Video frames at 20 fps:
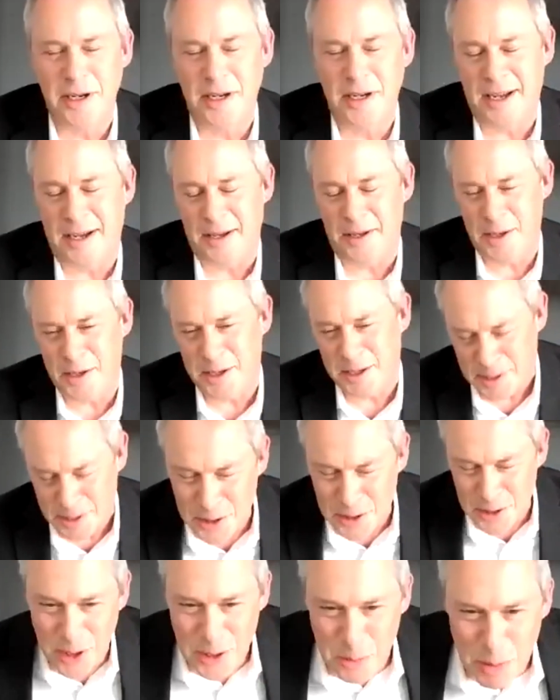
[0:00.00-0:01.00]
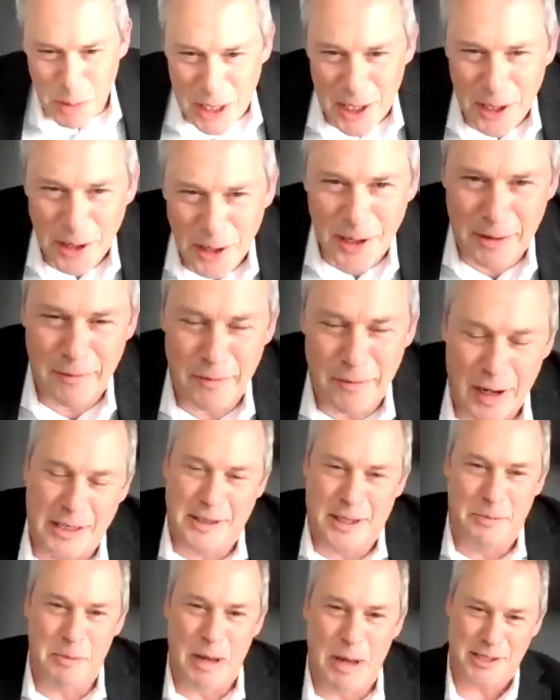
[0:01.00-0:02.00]
Gordon. It's good to be here. In
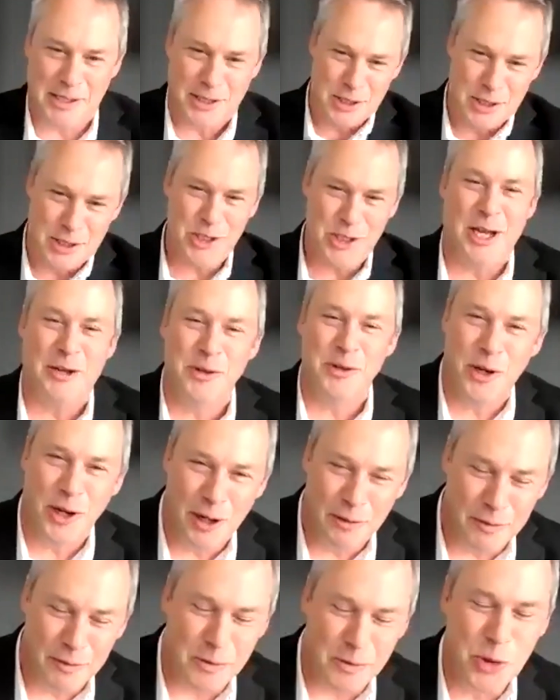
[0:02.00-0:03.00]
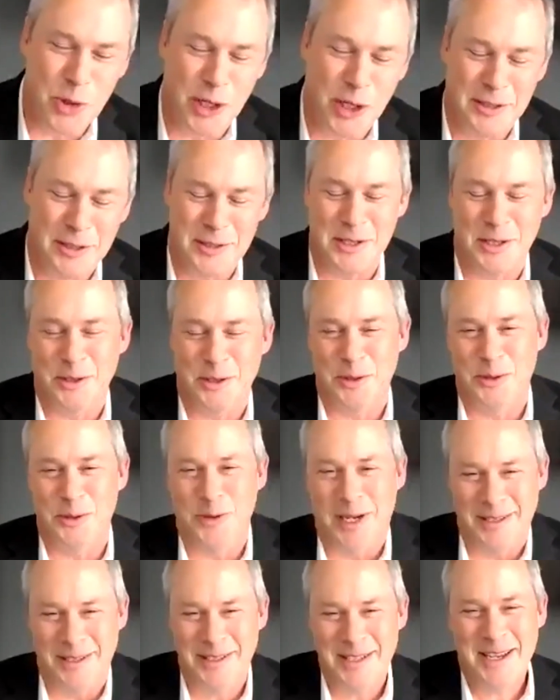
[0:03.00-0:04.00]
fact, I'm actually just down the hall from Gordon.
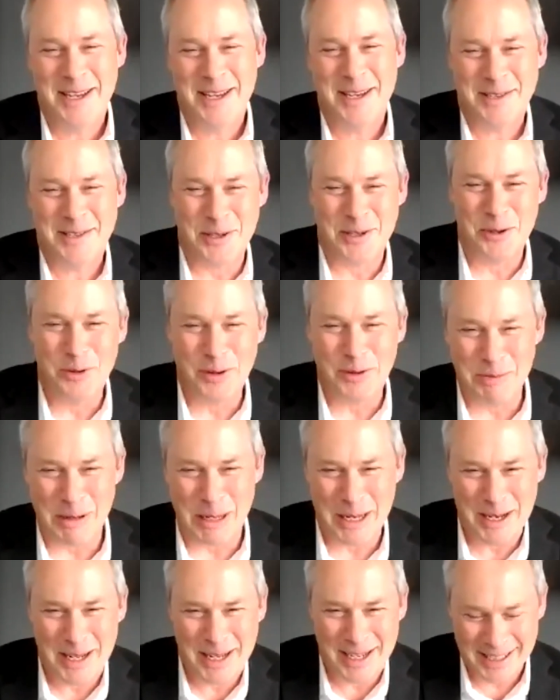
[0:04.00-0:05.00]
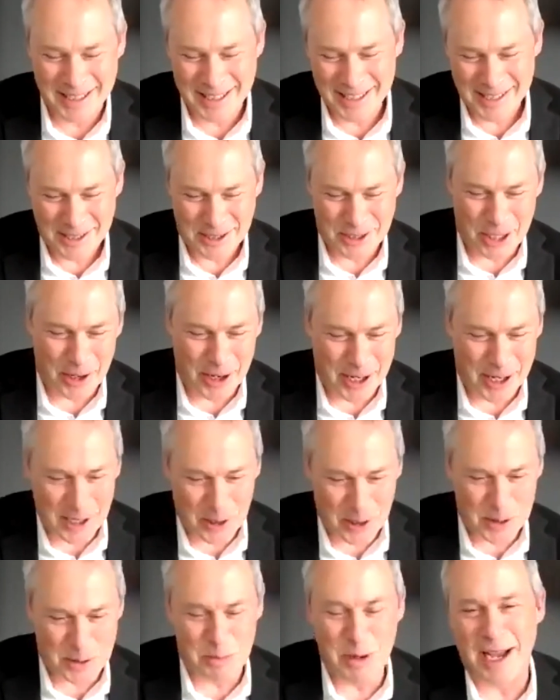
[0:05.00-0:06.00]
So we've been sharing
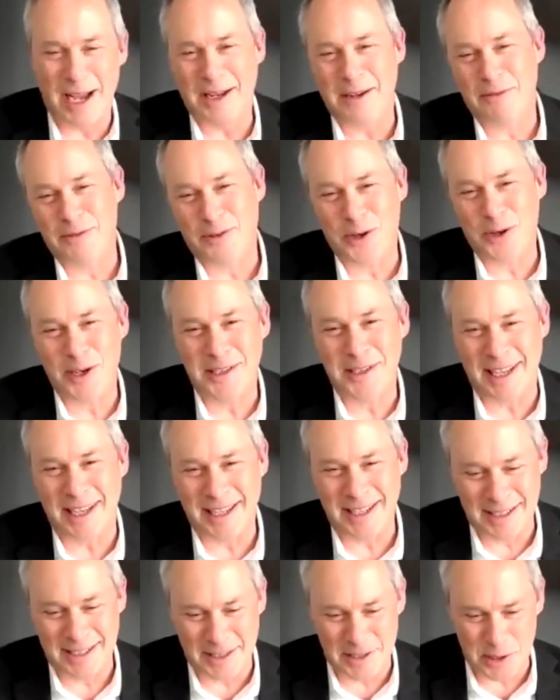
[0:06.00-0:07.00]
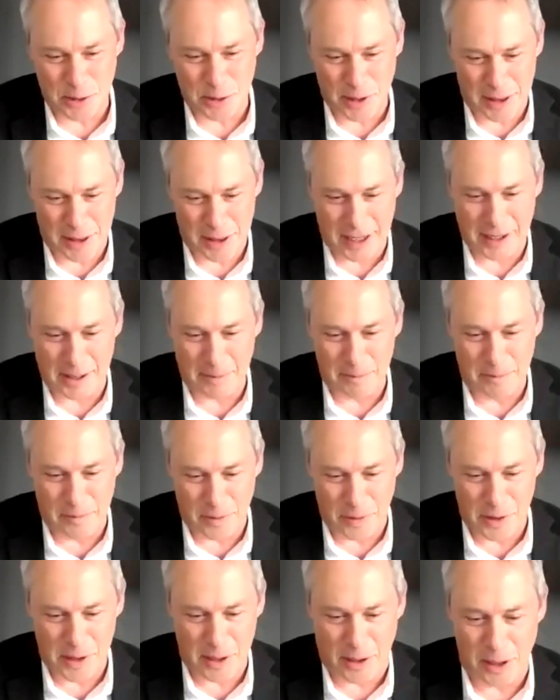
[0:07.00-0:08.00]
notes back and forth, and so I thank them
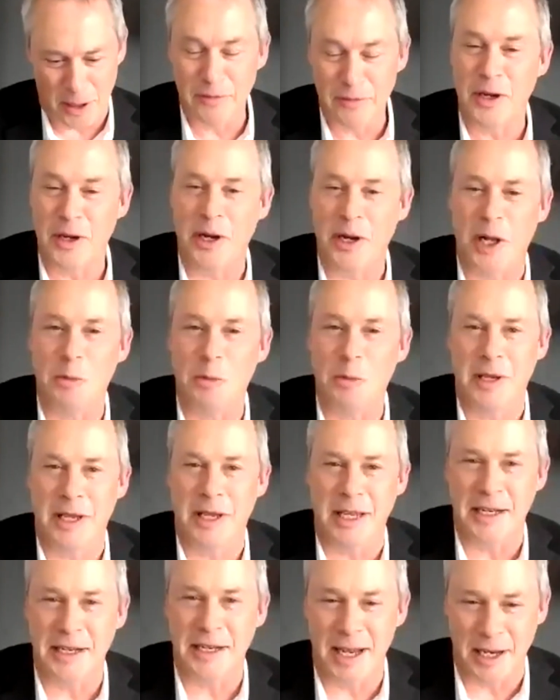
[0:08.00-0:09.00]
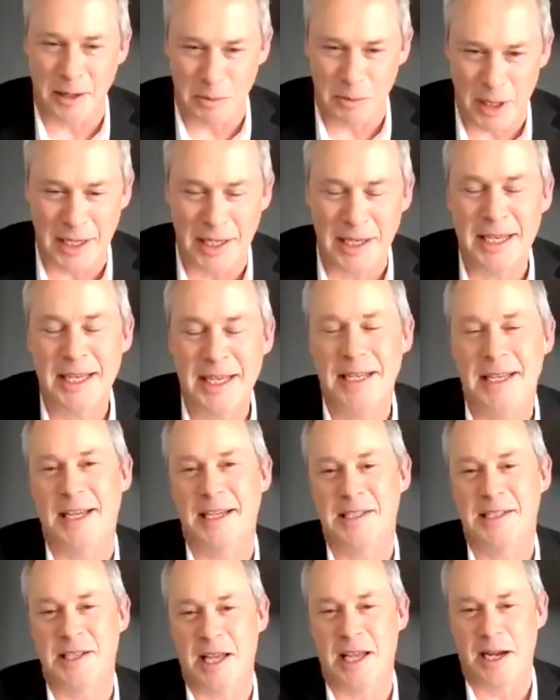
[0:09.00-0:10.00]
for all of their help in getting me
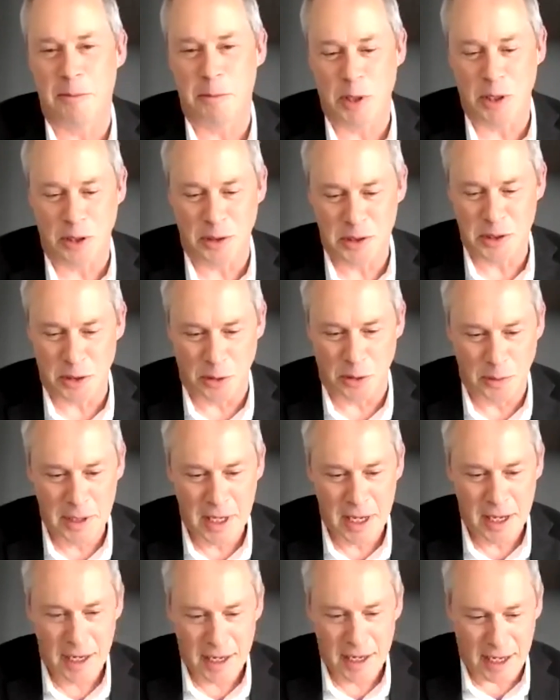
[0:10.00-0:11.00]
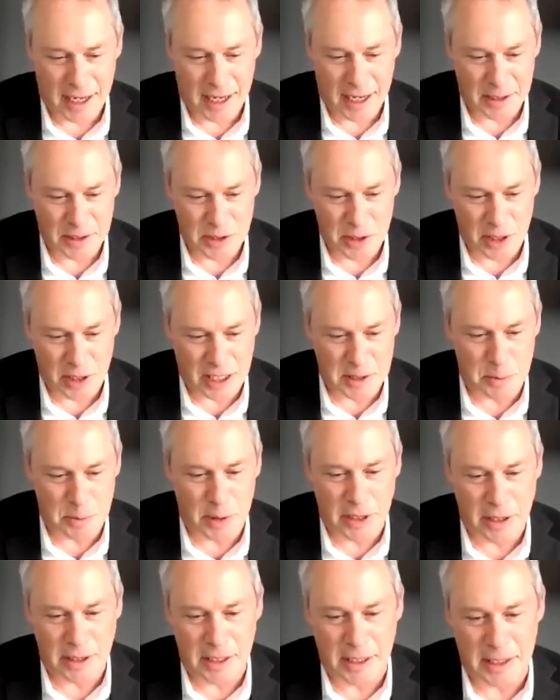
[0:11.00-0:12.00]
set up here. So that's
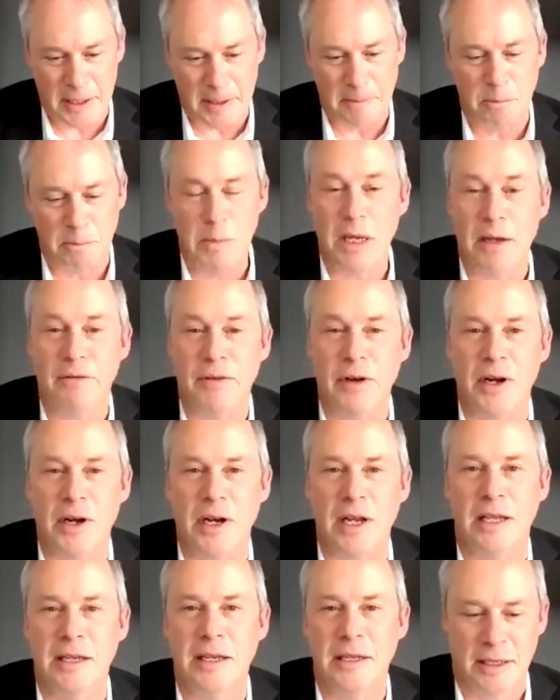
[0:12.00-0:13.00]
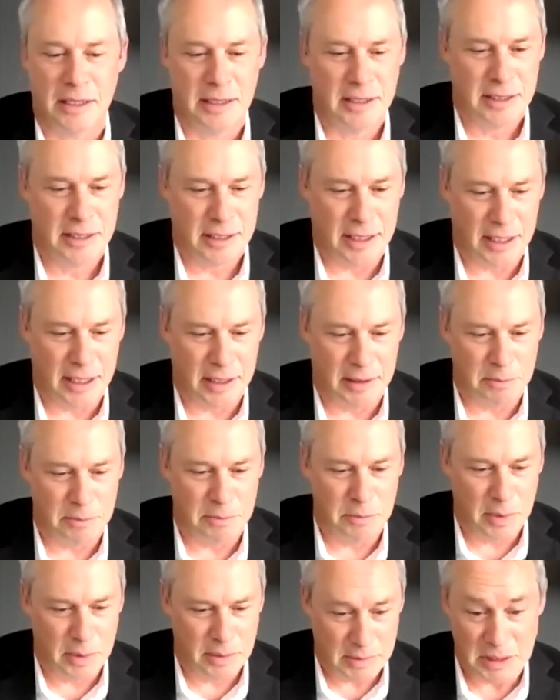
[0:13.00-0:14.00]
been a very
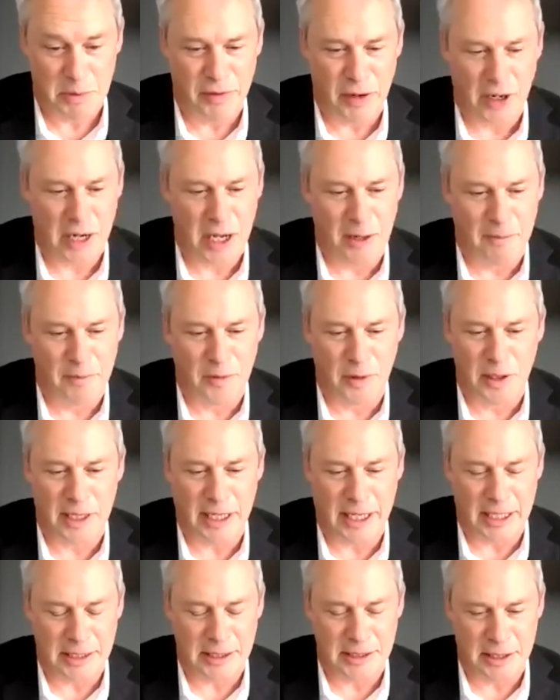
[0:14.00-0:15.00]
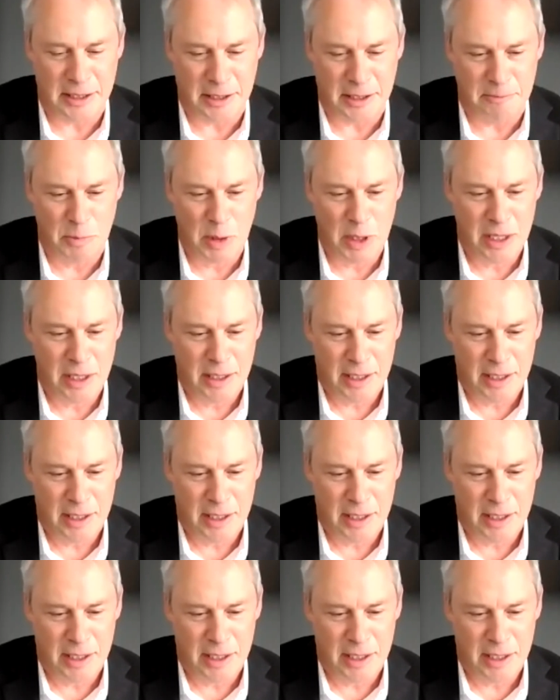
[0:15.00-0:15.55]
that's been very helpful and a